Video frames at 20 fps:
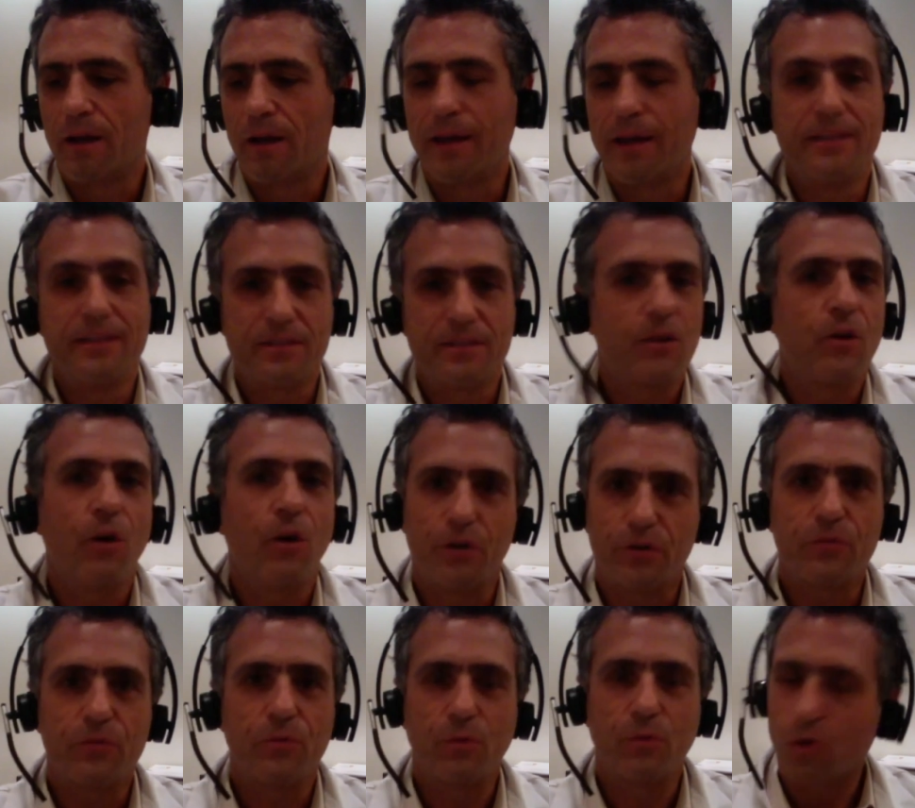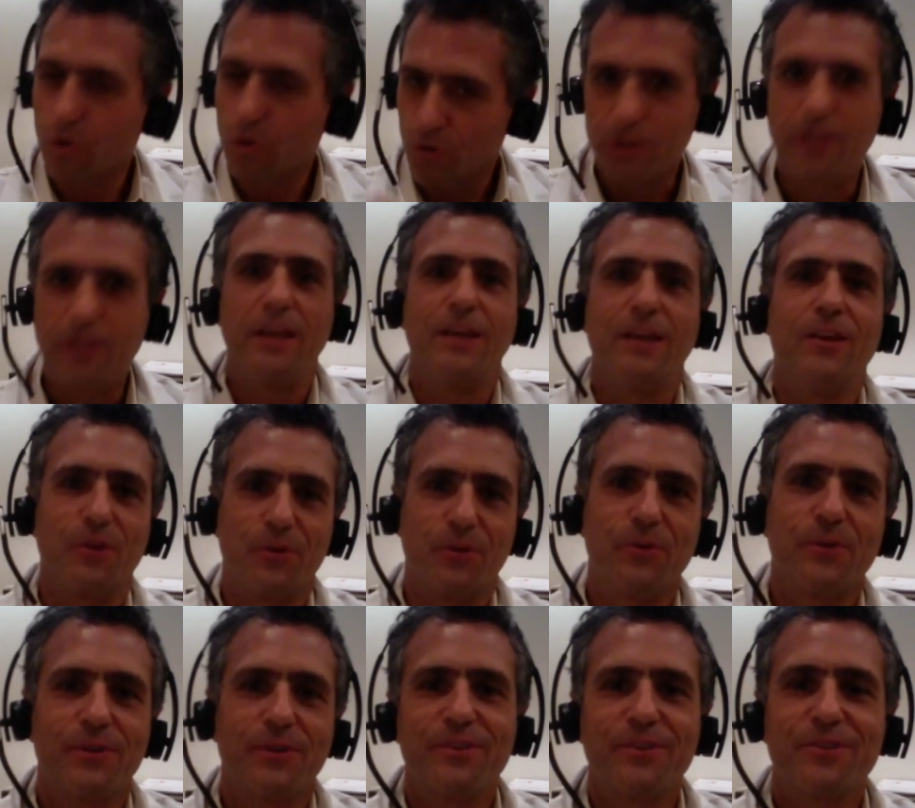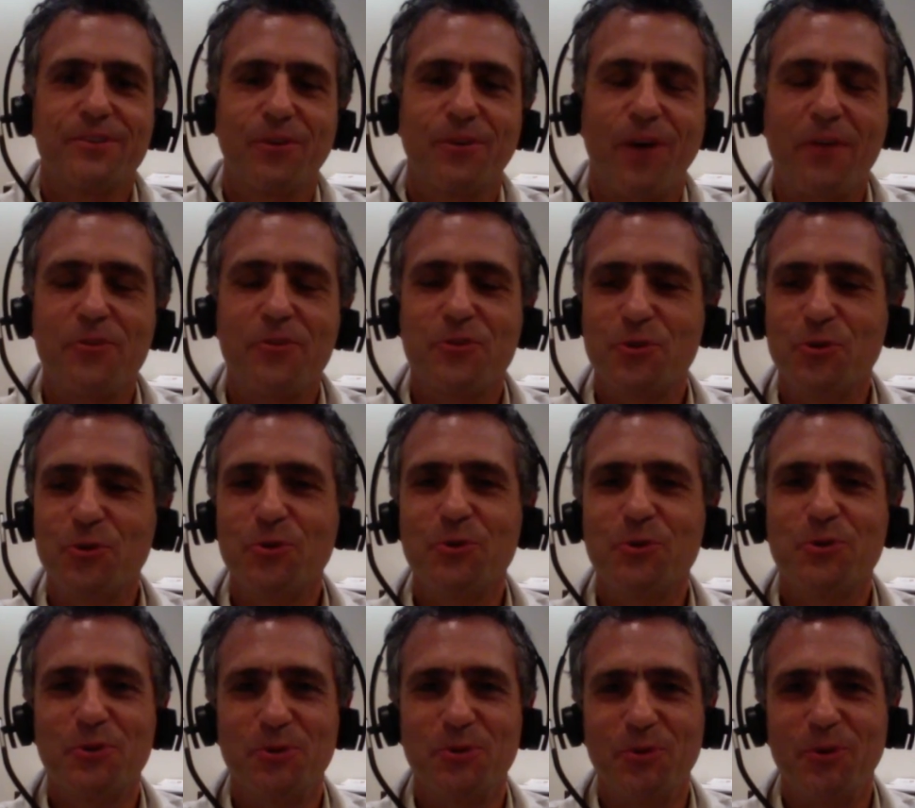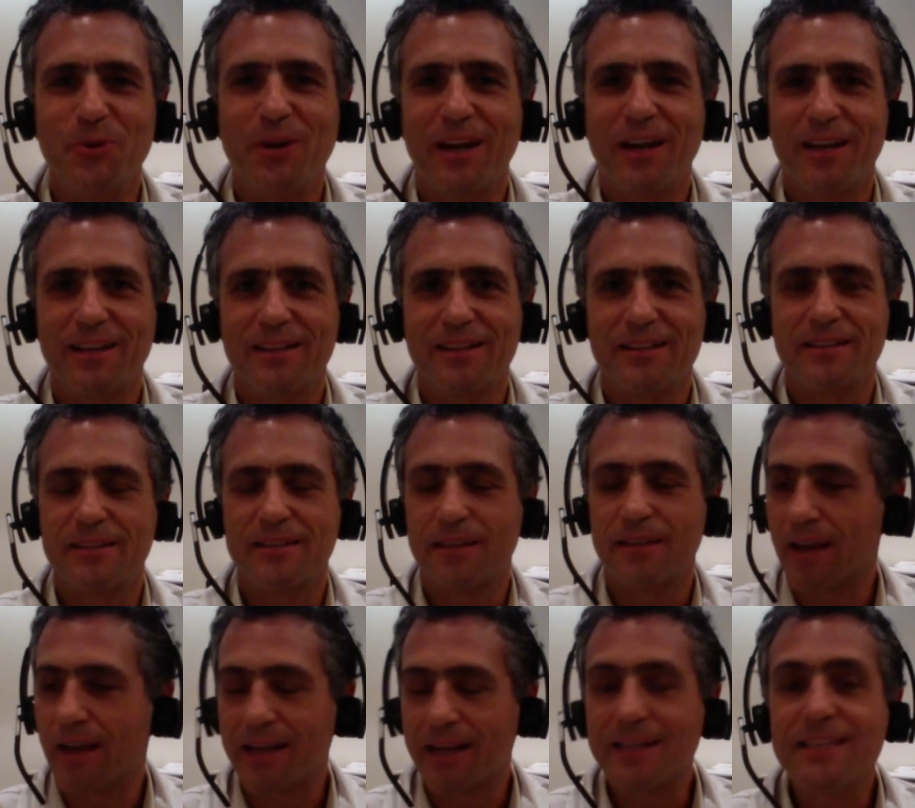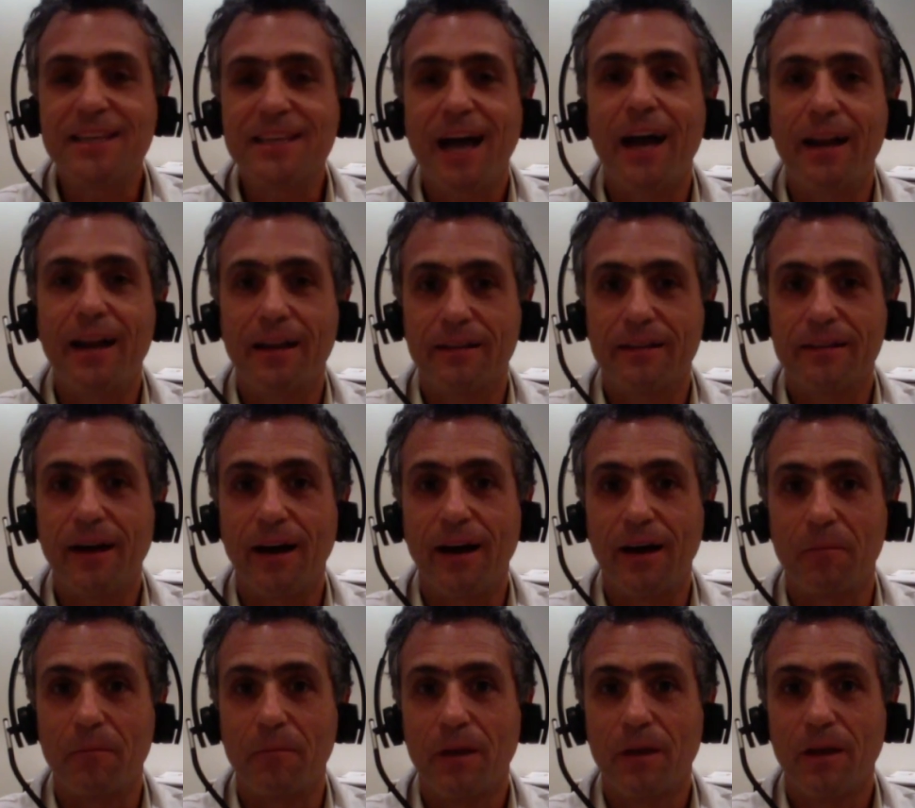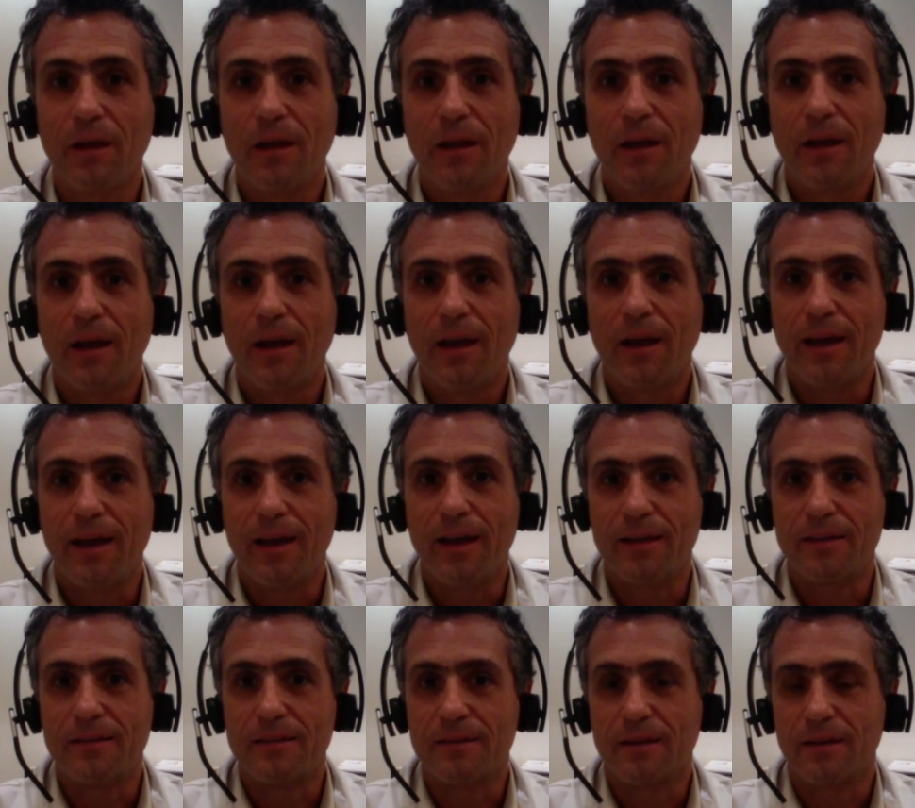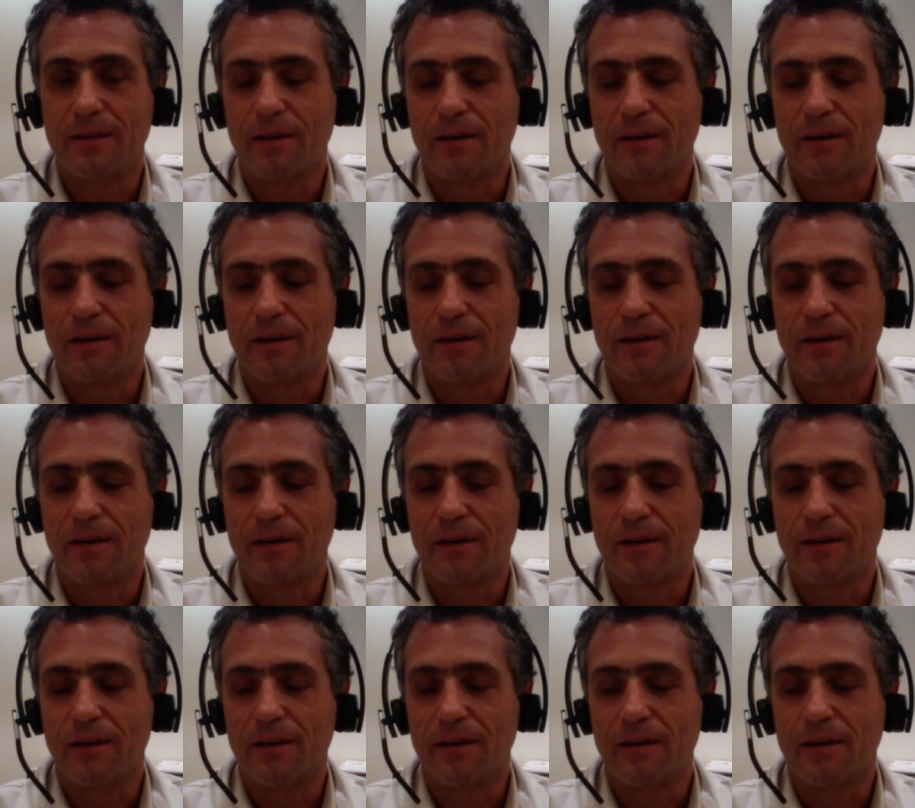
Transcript: is going to continue. So I choose to look at this as an exciting time. And,